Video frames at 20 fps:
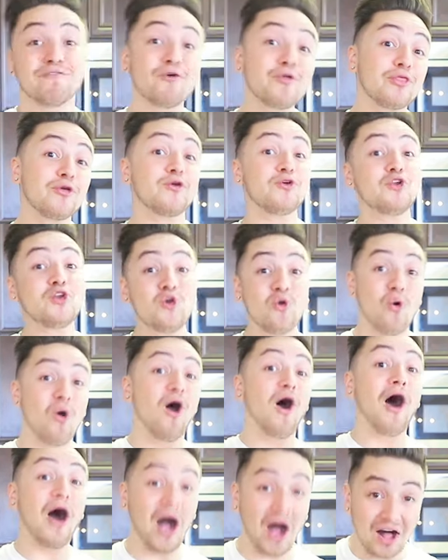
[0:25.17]
For their
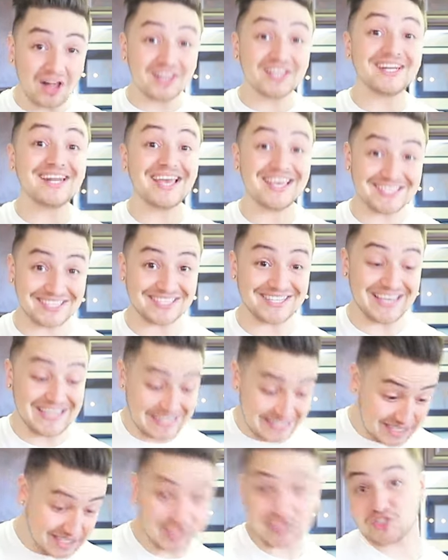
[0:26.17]
new holiday
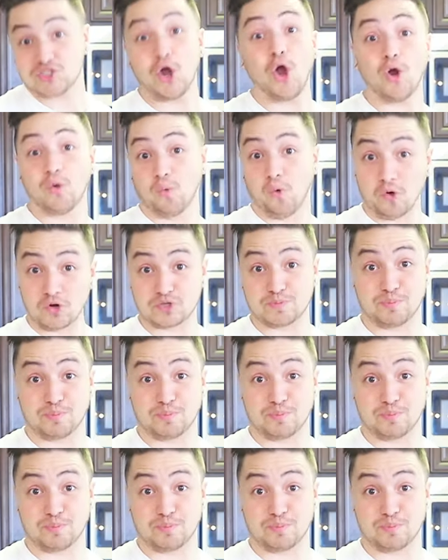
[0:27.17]
season Star Wars